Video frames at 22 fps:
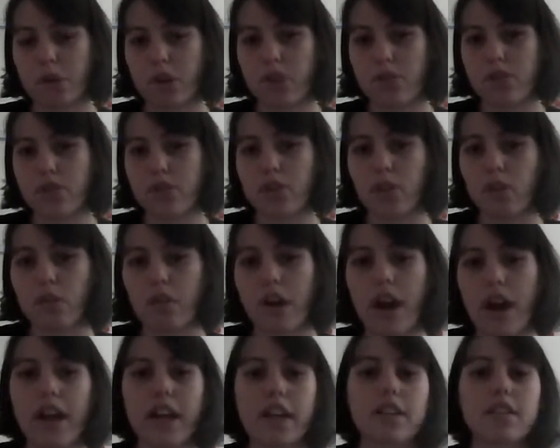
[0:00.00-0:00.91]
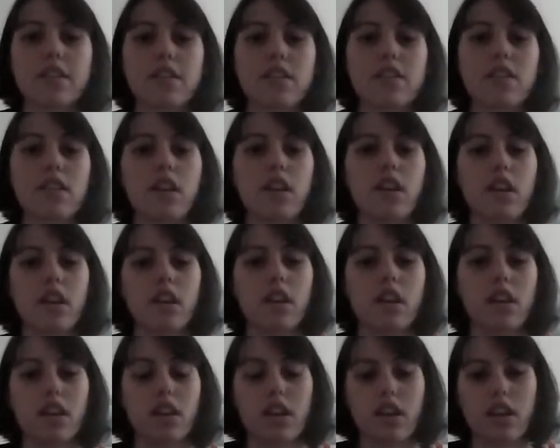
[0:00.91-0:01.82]
personal rights,
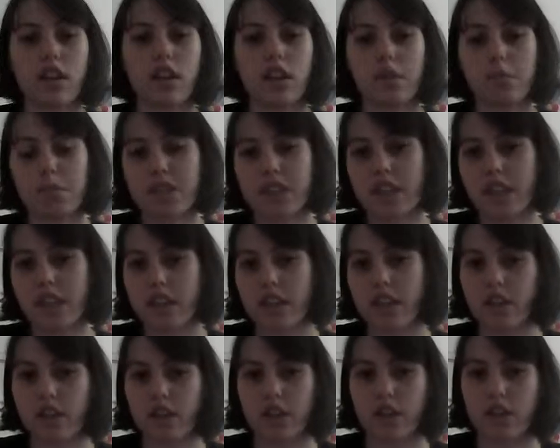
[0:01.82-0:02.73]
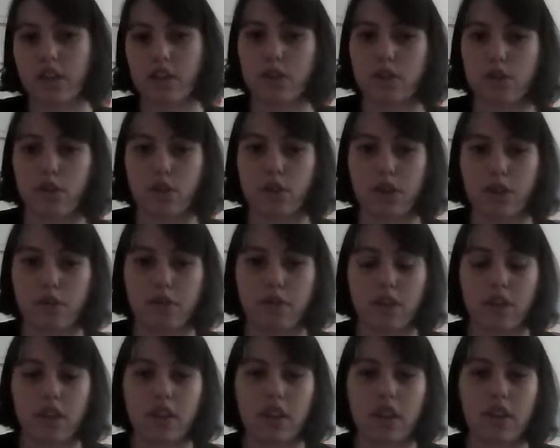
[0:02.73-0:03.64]
in particular sort
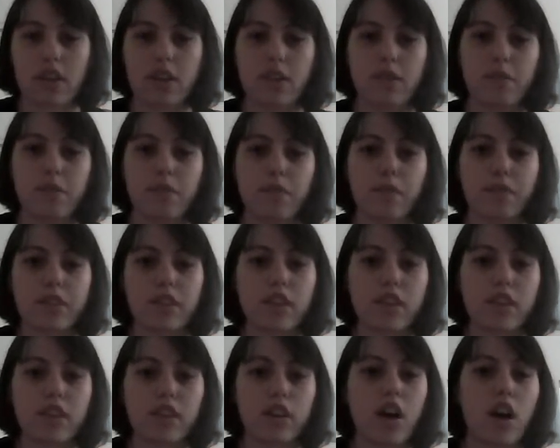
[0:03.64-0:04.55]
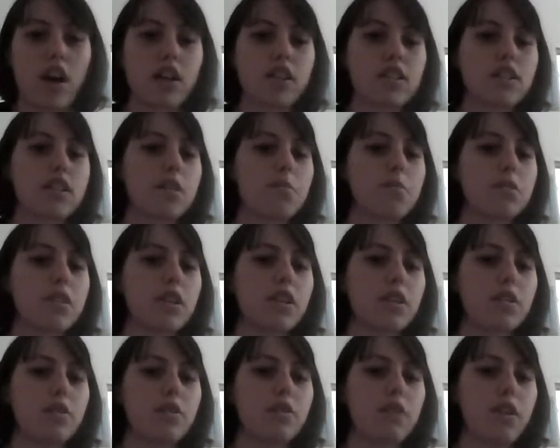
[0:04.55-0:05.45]
of the concept
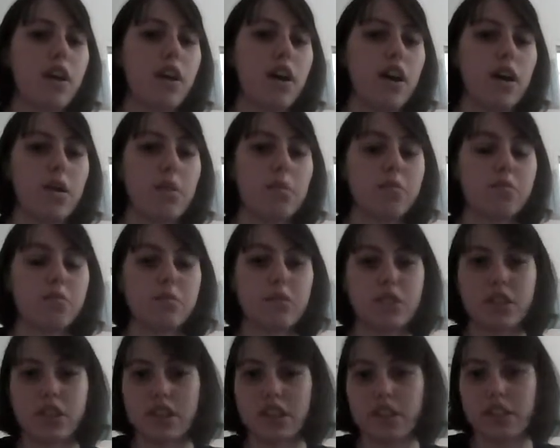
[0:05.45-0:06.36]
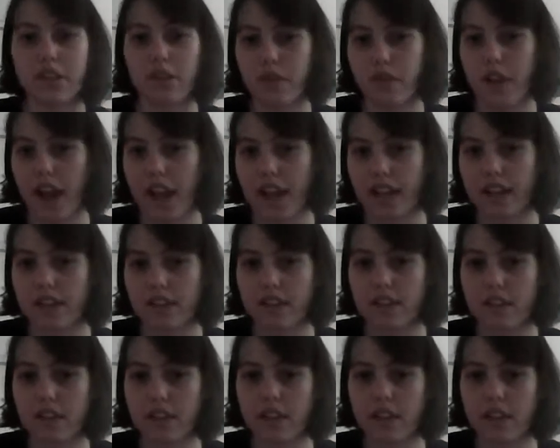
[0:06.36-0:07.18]
of defense,